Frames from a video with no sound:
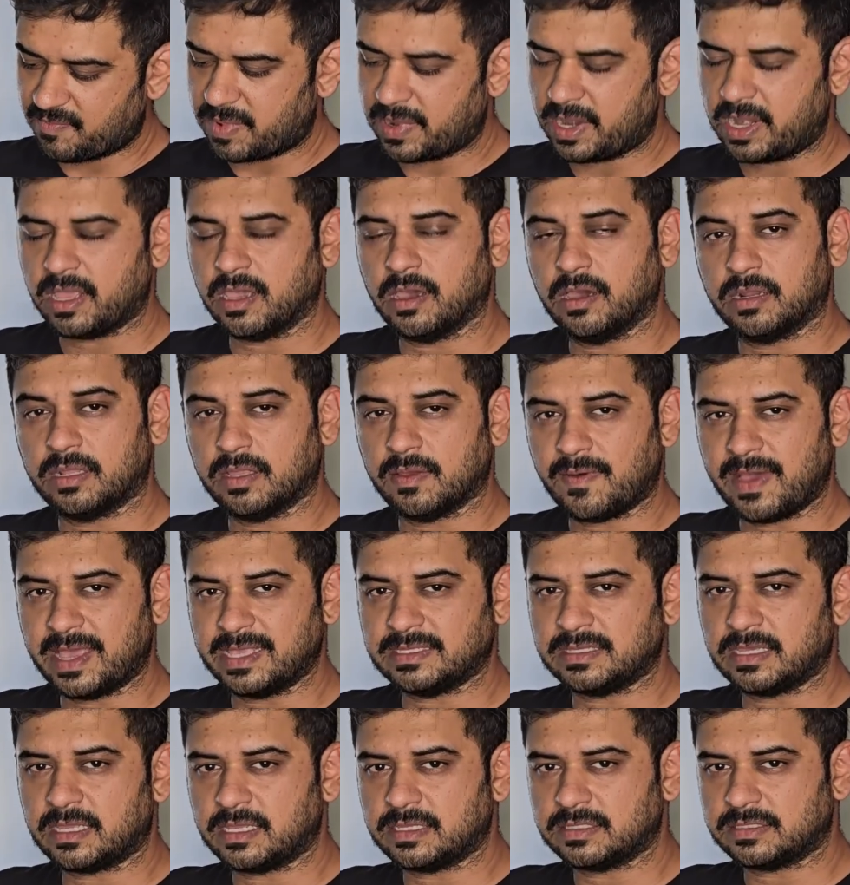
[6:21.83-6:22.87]
But here the
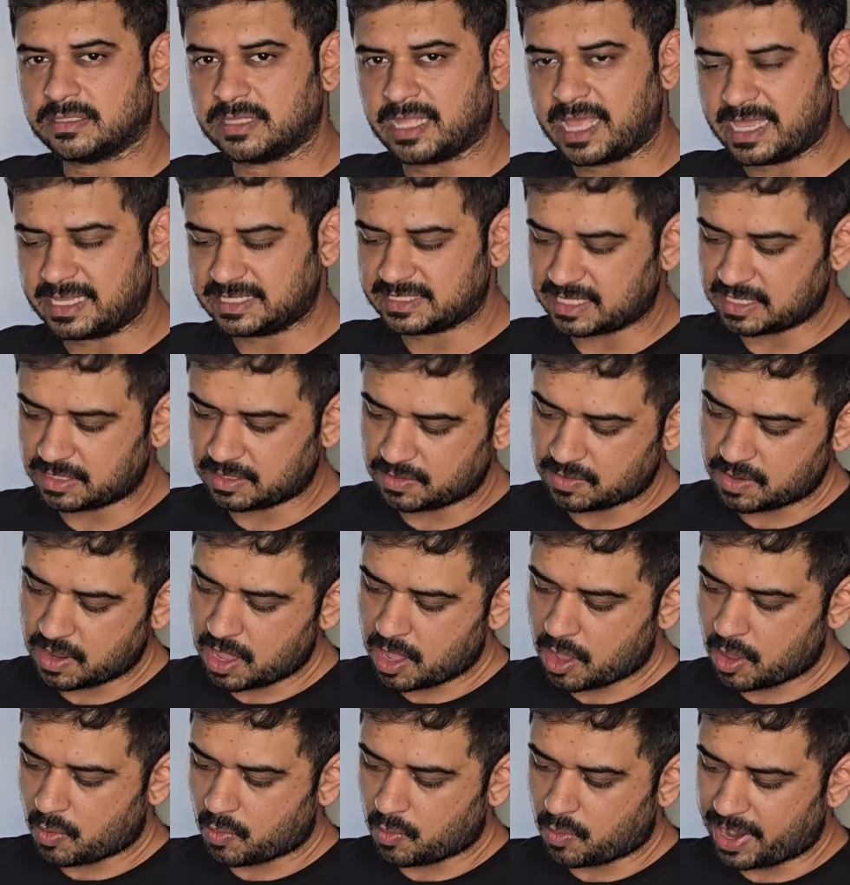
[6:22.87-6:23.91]
visor is nice and
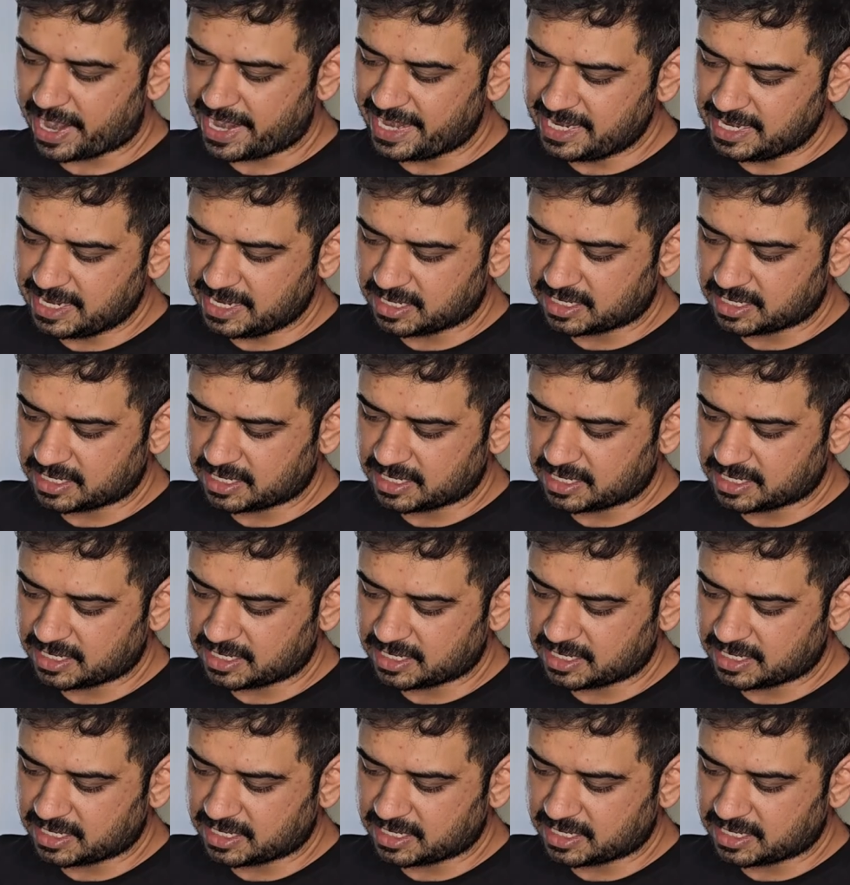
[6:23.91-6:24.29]
wide.